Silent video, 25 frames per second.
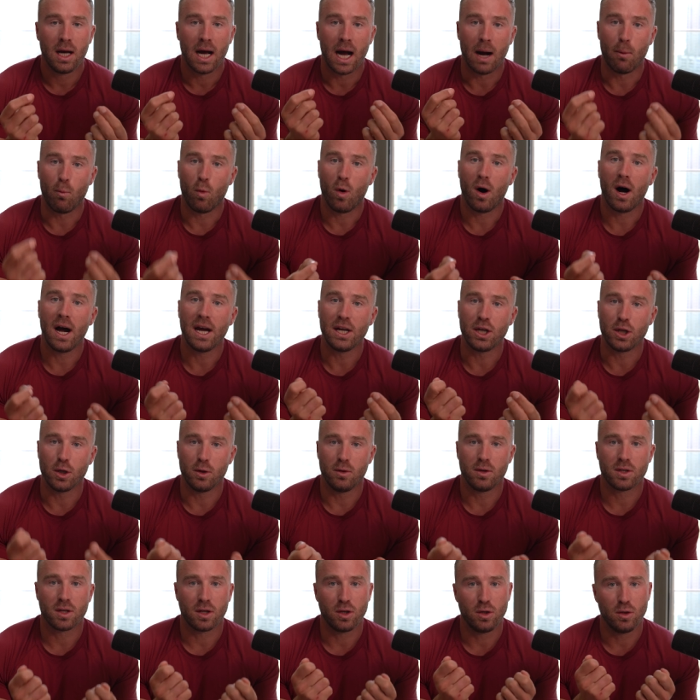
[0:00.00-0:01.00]
And what I
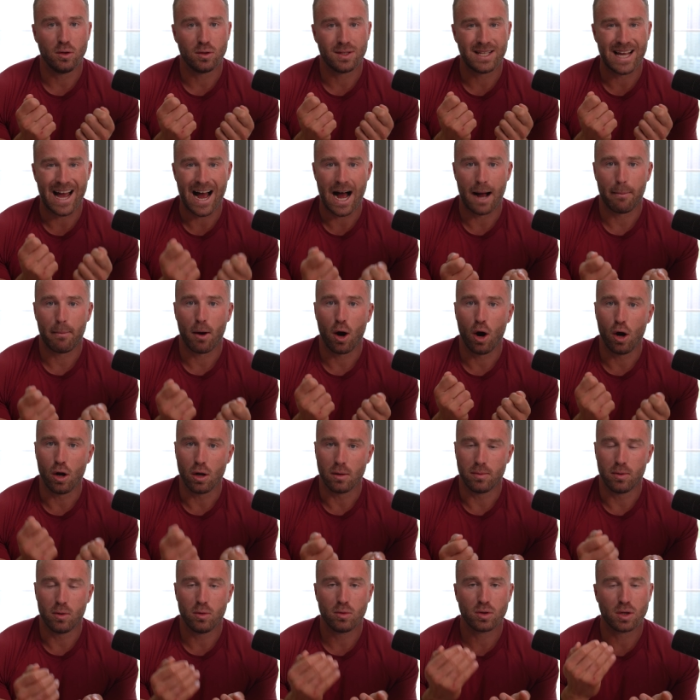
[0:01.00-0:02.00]
do is I use the app
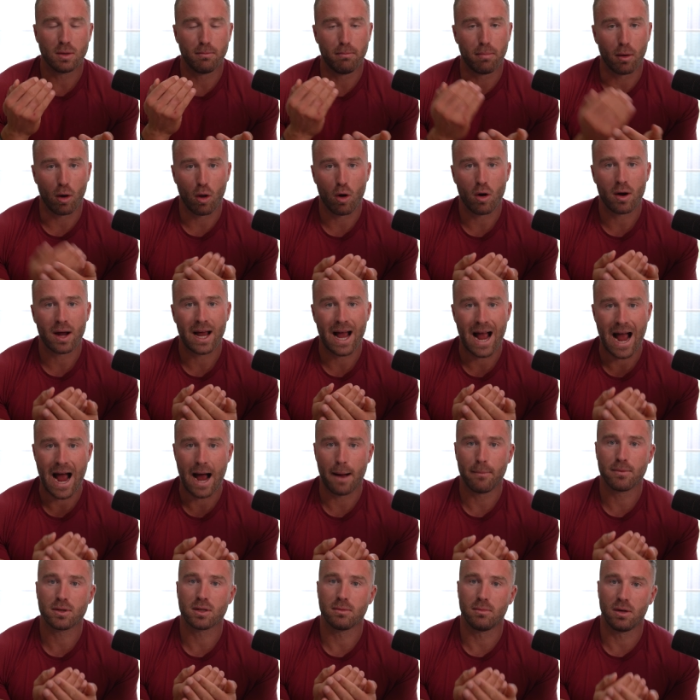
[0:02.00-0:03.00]
Opal to block
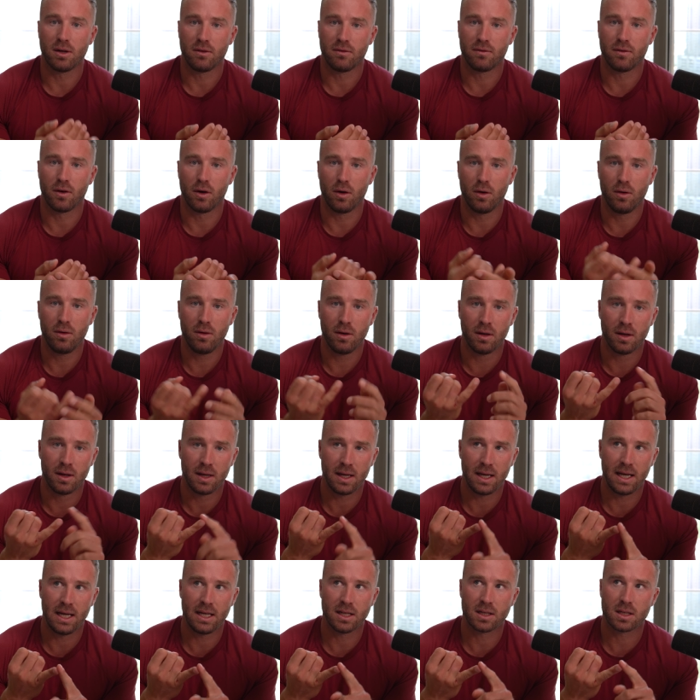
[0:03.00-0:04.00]
apps on my phone,
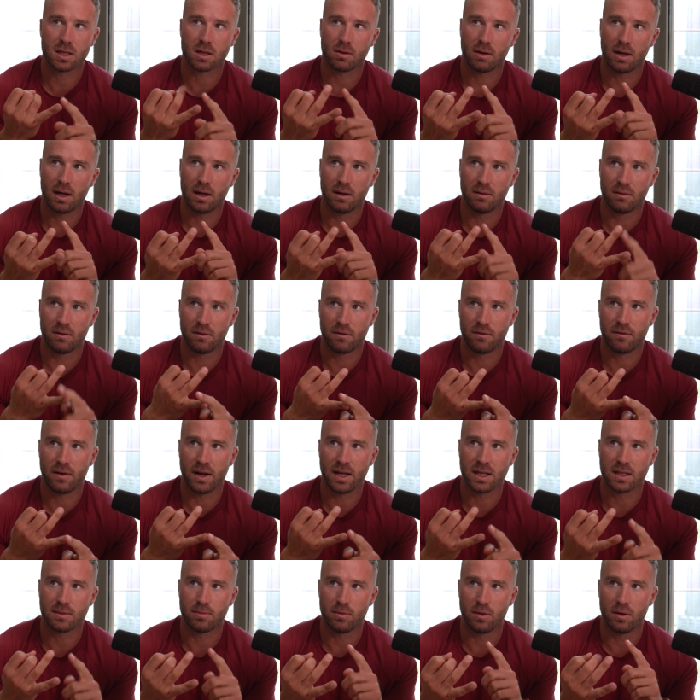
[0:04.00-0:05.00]
Instagram,
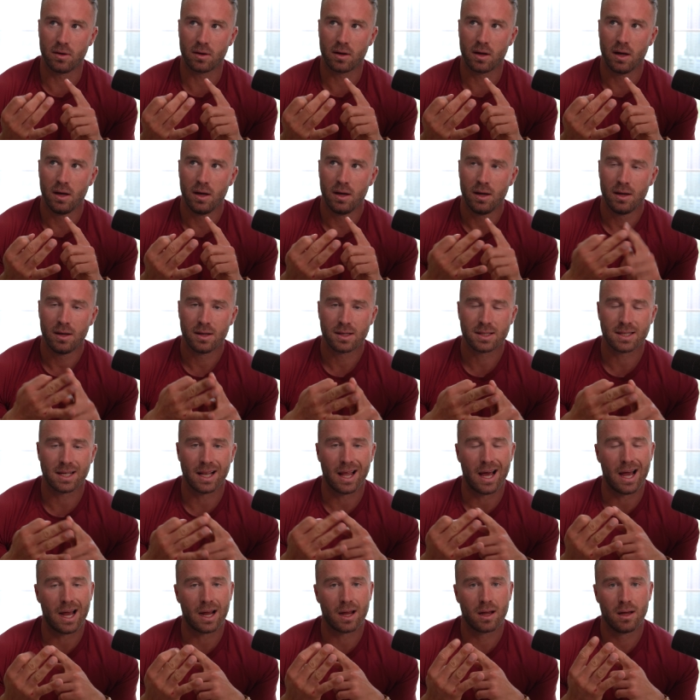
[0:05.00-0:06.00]
Facebook,
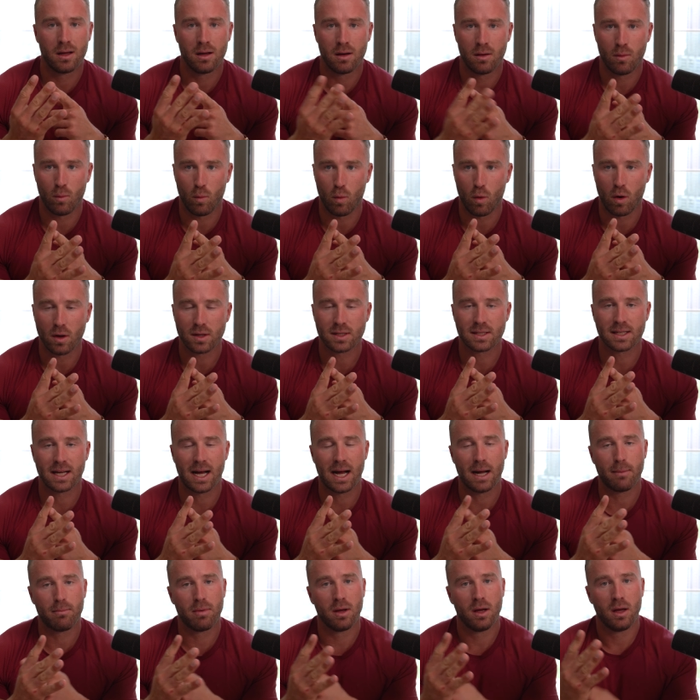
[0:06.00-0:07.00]
Slack,
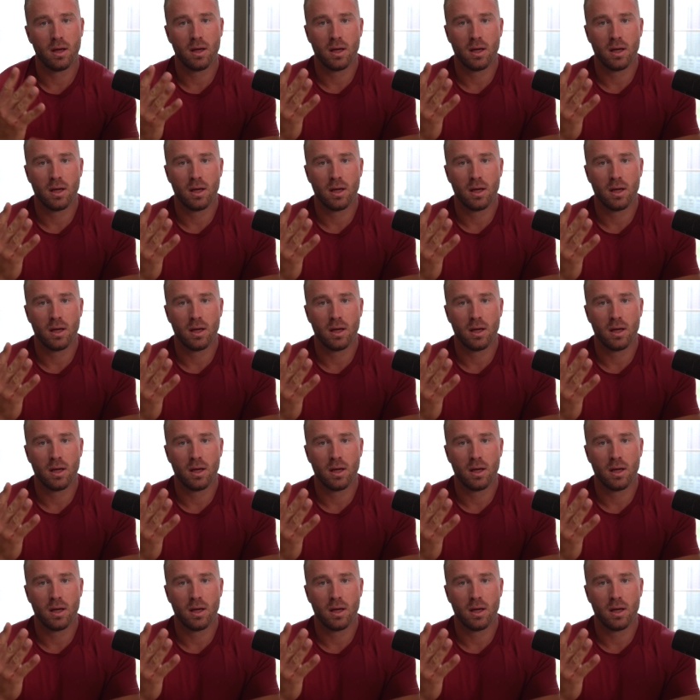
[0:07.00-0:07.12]
WhatsApp,